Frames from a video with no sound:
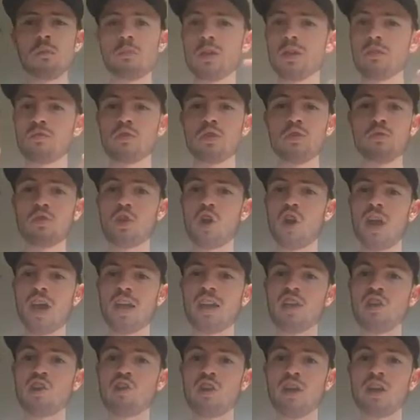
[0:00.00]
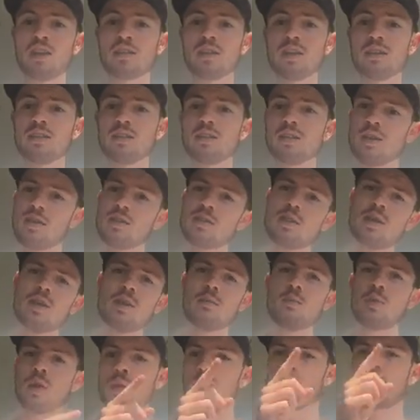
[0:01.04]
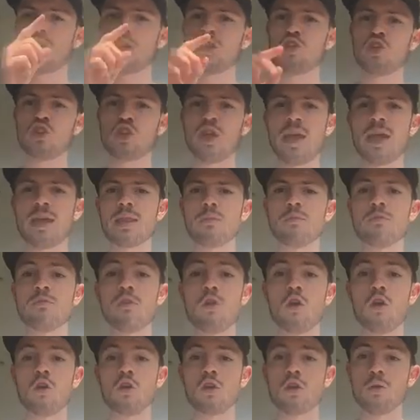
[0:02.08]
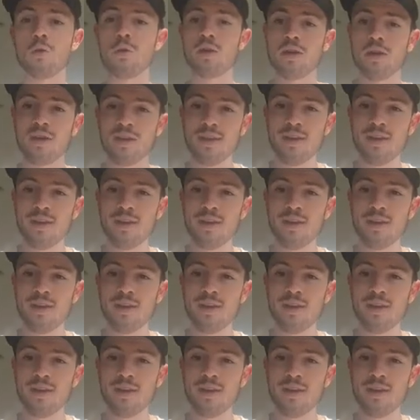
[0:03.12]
but if you've got any great ideas, perhaps I can share them for you.